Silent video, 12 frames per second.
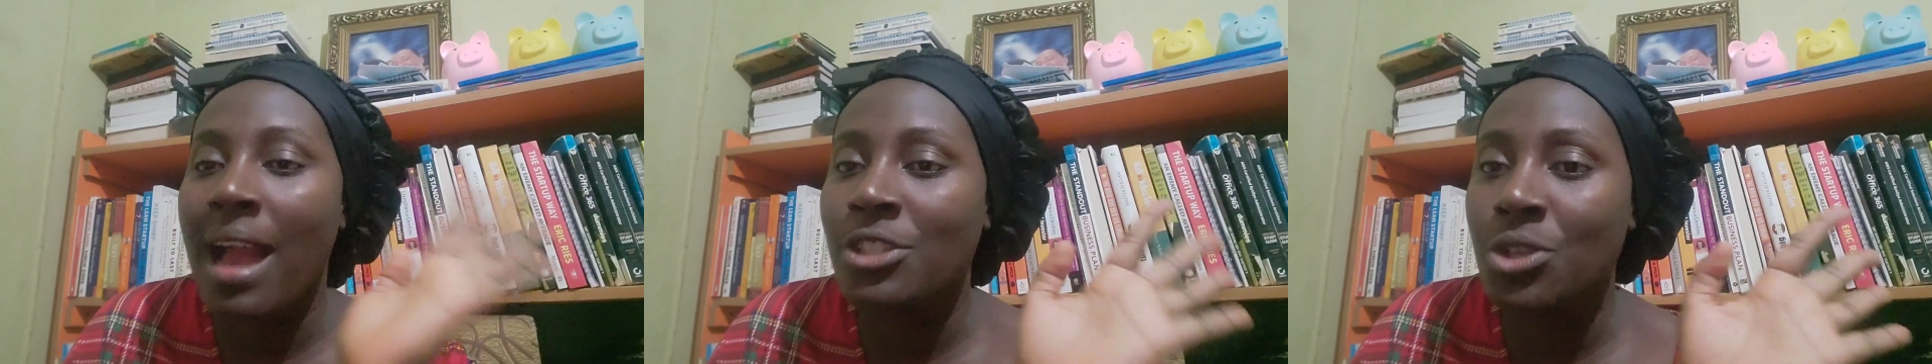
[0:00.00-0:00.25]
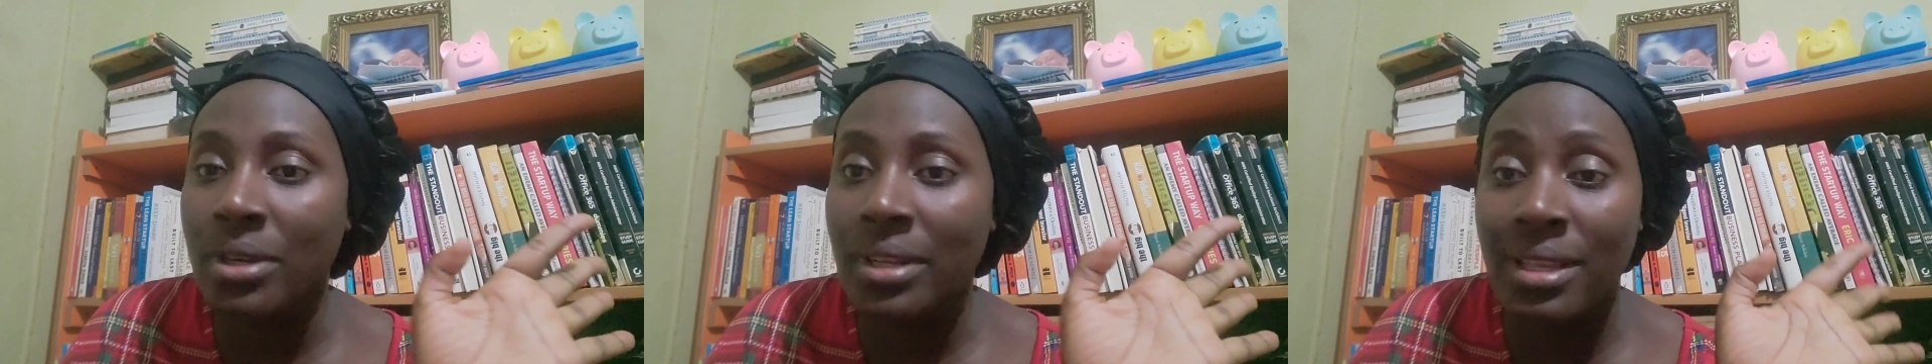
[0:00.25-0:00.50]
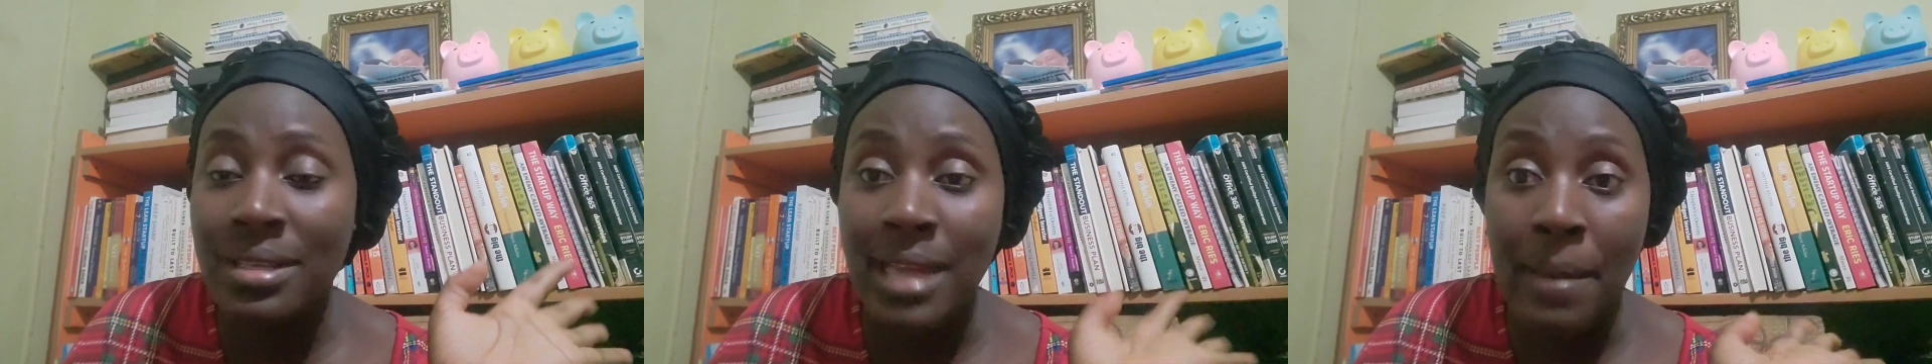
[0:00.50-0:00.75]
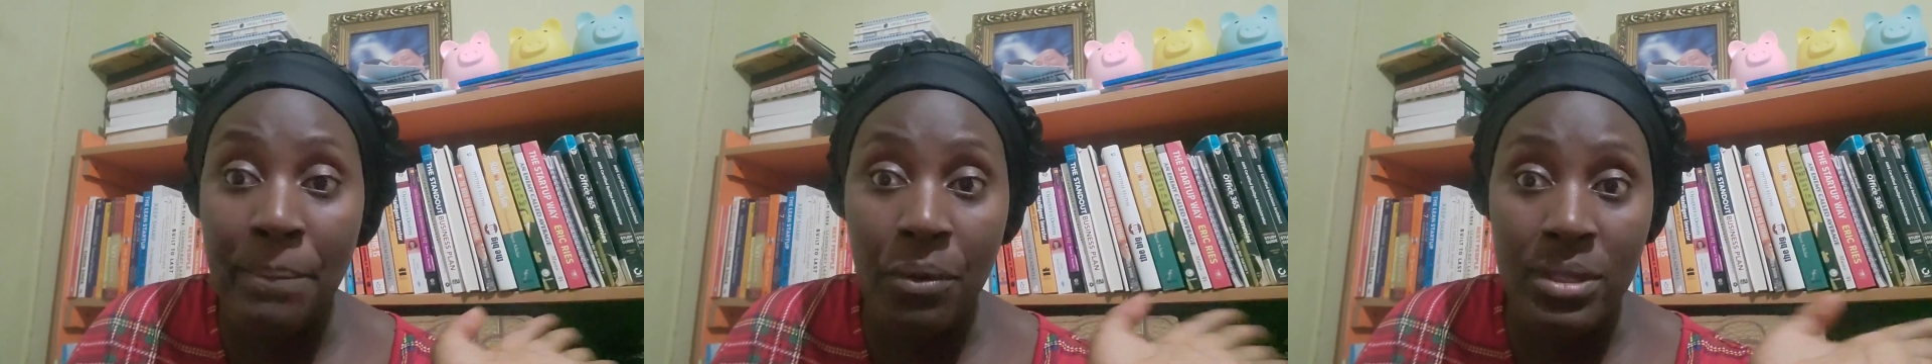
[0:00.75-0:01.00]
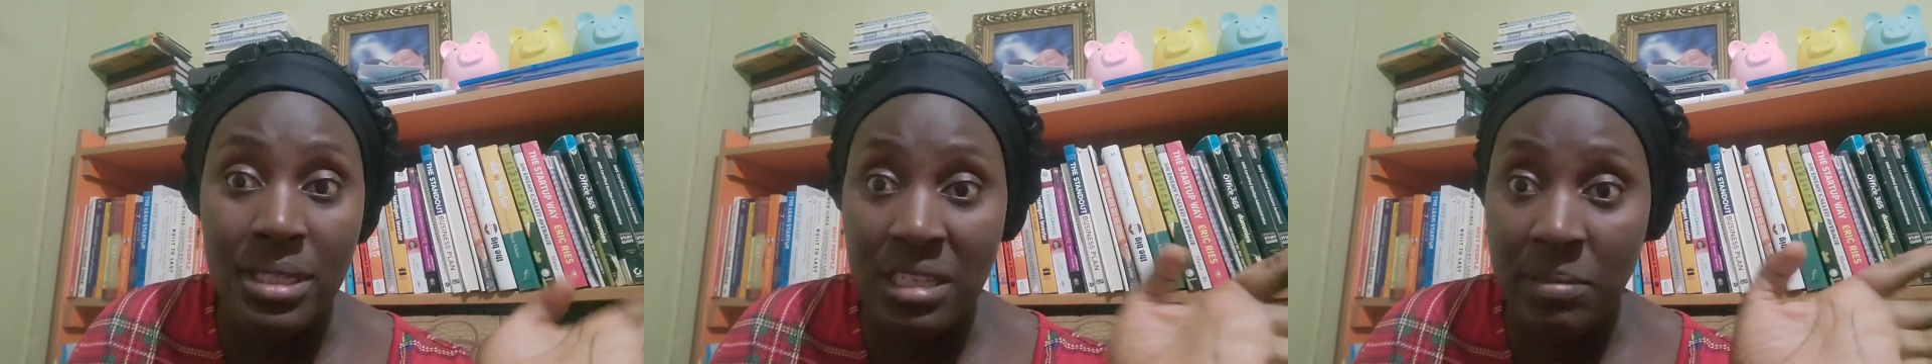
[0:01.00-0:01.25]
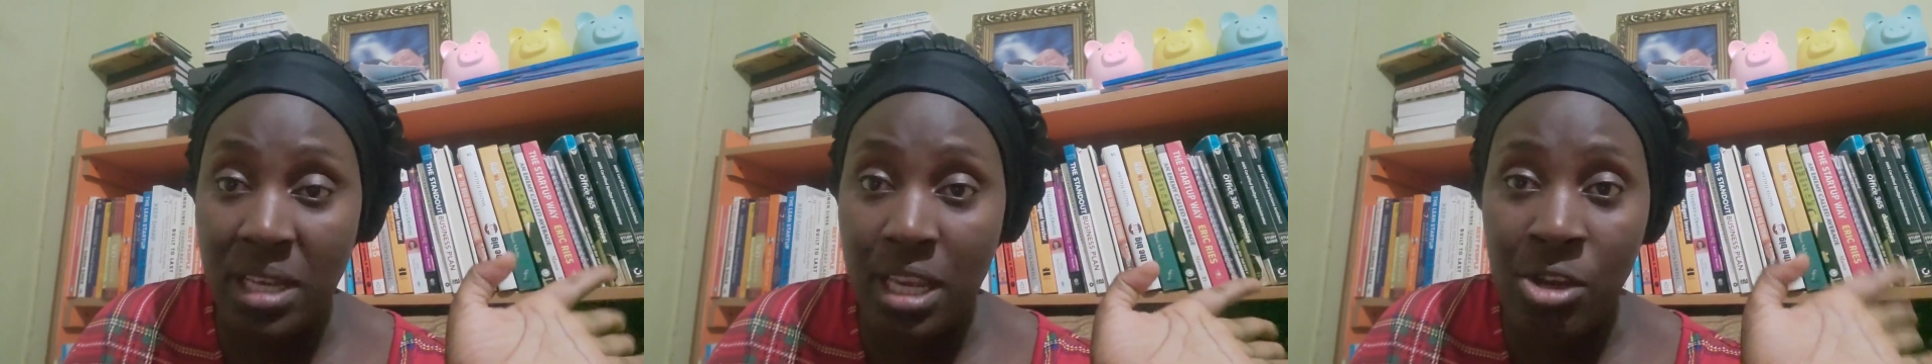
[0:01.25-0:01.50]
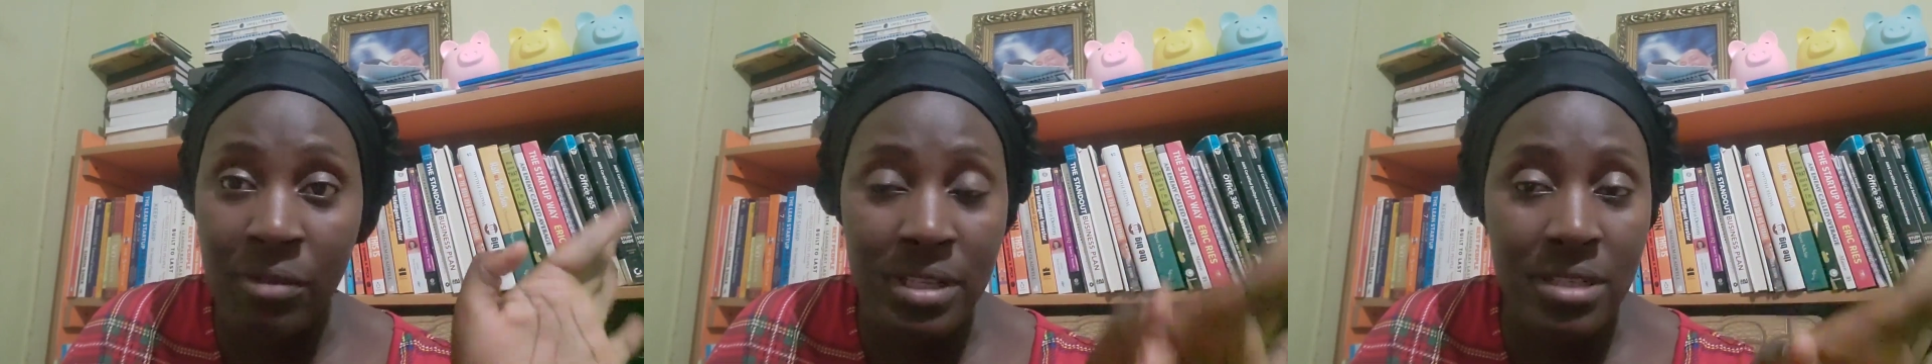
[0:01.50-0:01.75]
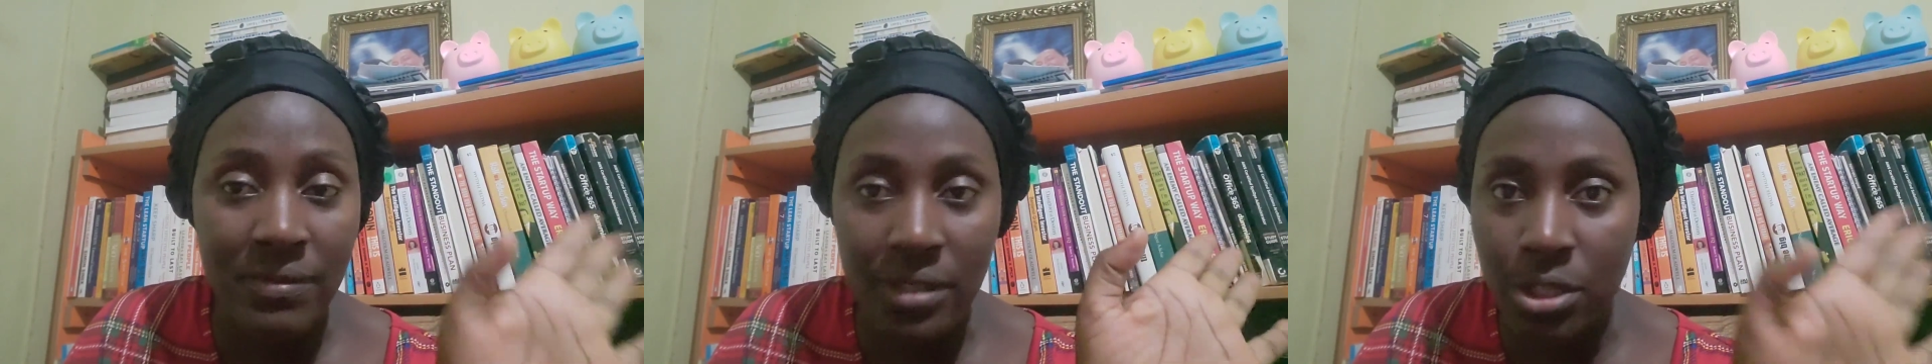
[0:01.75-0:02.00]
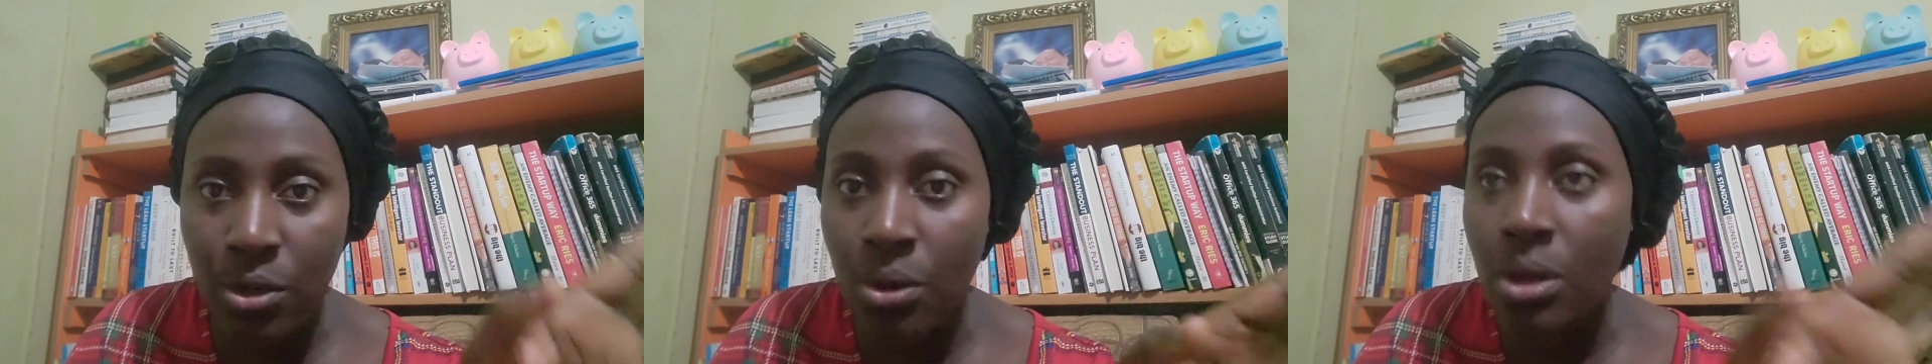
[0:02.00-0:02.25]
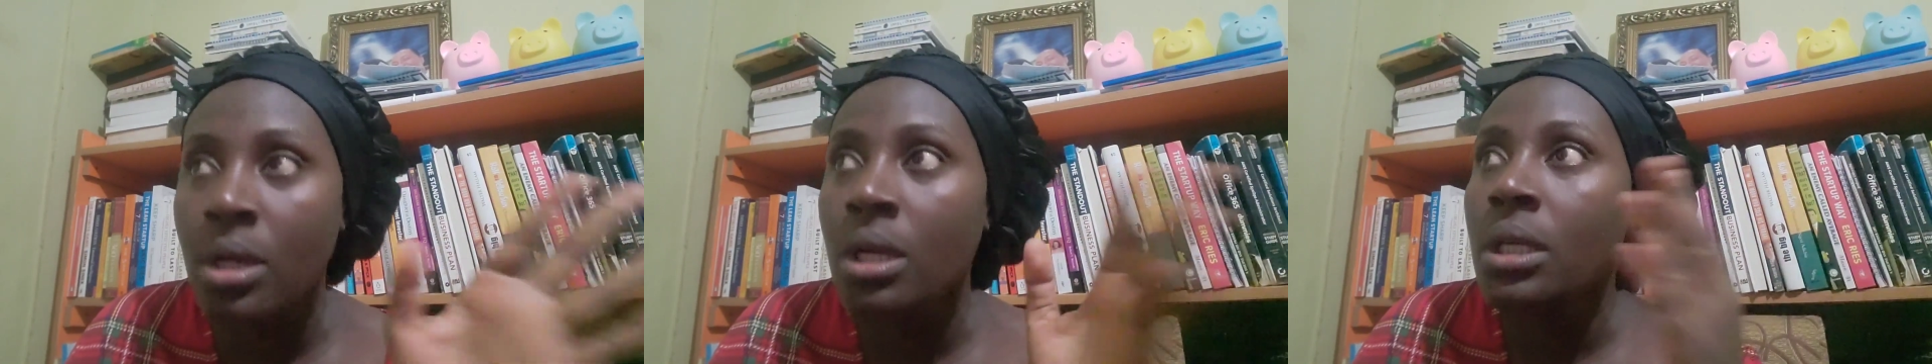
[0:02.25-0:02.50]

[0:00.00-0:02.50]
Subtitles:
I showed the things I bought at the beginning of this video.